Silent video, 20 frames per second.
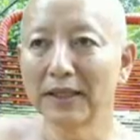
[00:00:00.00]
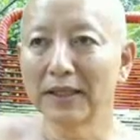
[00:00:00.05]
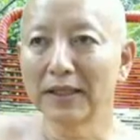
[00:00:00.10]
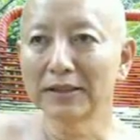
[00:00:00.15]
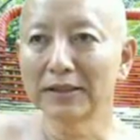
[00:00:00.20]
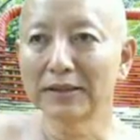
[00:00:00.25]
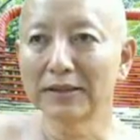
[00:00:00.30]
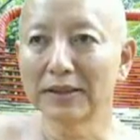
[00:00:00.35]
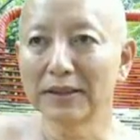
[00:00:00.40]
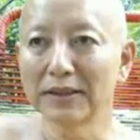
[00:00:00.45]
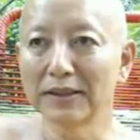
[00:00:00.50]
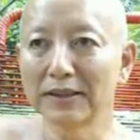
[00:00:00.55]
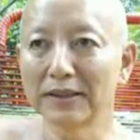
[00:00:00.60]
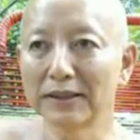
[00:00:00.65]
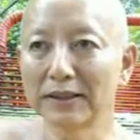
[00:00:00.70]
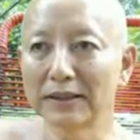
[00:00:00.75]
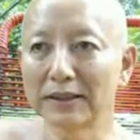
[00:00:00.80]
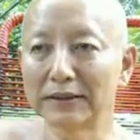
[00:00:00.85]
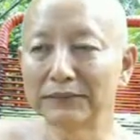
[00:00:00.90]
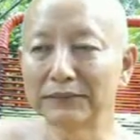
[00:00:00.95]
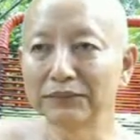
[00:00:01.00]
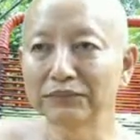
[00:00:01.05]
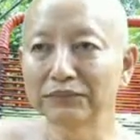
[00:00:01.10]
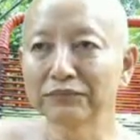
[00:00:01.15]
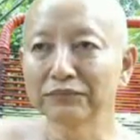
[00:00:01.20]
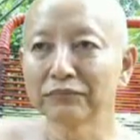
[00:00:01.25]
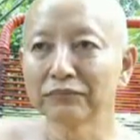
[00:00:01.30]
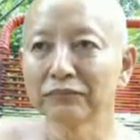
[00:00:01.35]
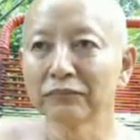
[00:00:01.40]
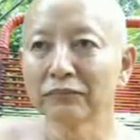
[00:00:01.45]
I stayed the
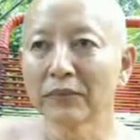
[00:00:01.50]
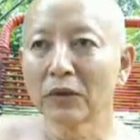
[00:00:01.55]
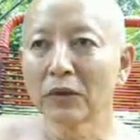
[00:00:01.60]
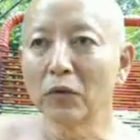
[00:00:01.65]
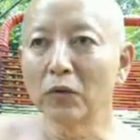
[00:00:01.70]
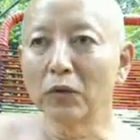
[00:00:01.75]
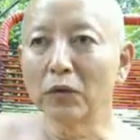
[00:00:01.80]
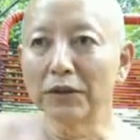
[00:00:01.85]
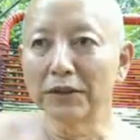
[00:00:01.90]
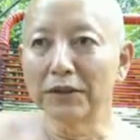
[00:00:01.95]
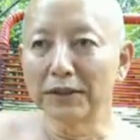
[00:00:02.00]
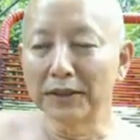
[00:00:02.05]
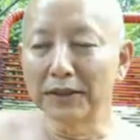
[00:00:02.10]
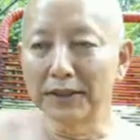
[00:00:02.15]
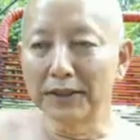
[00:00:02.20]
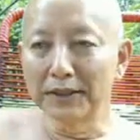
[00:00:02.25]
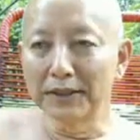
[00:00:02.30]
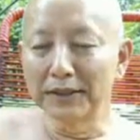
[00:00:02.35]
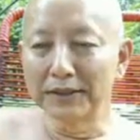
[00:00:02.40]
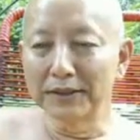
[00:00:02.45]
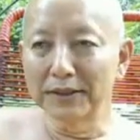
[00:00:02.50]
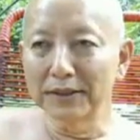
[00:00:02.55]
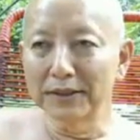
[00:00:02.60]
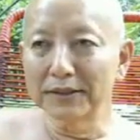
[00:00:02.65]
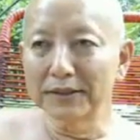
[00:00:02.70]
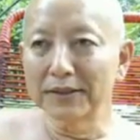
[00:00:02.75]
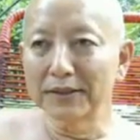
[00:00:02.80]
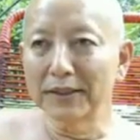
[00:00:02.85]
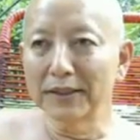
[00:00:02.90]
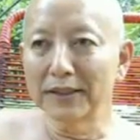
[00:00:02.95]
whole year in
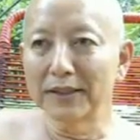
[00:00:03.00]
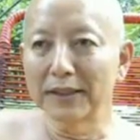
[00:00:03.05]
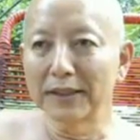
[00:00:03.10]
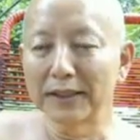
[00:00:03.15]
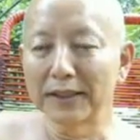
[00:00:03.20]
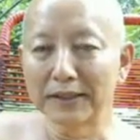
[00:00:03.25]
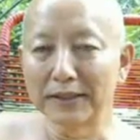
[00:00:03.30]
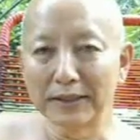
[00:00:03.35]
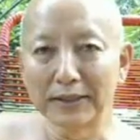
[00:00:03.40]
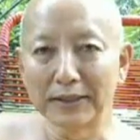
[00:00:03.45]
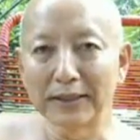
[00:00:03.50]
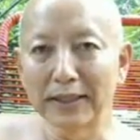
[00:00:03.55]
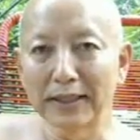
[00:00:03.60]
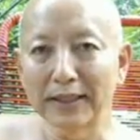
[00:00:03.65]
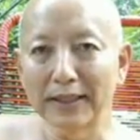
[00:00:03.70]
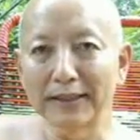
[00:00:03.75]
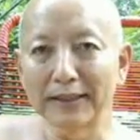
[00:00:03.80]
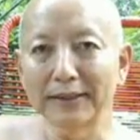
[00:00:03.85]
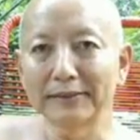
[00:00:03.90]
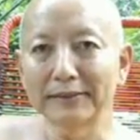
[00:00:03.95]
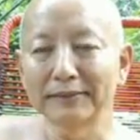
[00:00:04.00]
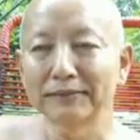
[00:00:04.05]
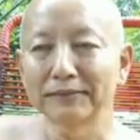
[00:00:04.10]
86 and in 89.